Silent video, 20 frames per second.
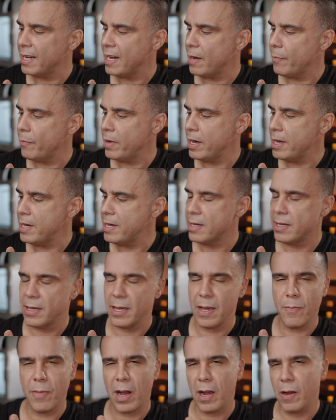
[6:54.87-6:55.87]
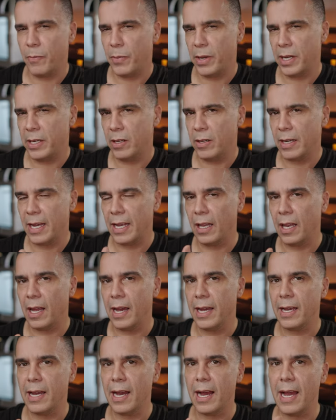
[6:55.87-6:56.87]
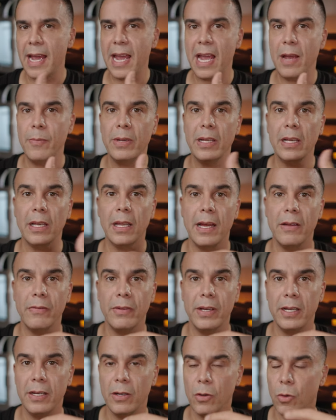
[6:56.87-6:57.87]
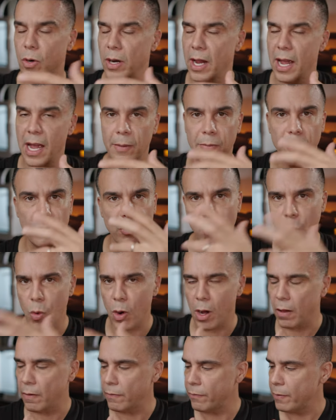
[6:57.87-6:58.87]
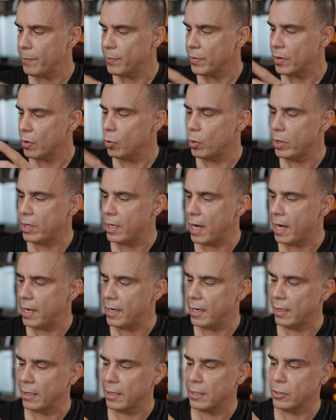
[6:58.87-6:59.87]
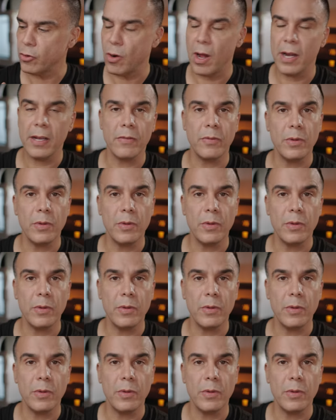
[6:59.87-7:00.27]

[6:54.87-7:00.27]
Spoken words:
gonna make, in my opinion, a Leica M11 or M12 with an electronic